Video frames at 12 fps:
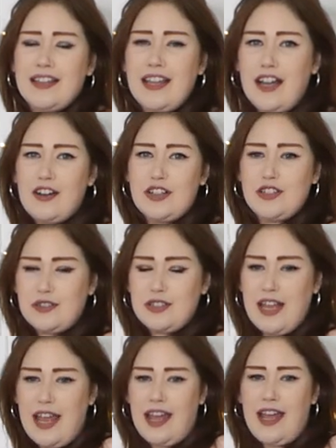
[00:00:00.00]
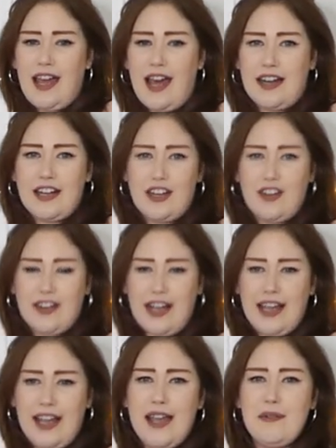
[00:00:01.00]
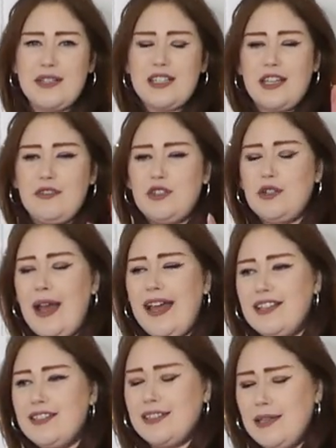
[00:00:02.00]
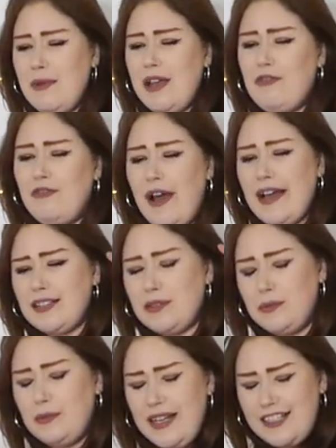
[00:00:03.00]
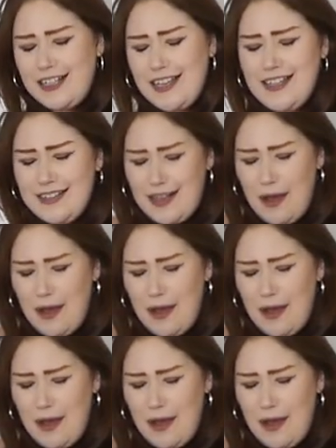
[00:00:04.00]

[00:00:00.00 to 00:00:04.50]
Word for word: they are shorter here and longer here which gives you a slimming effect which is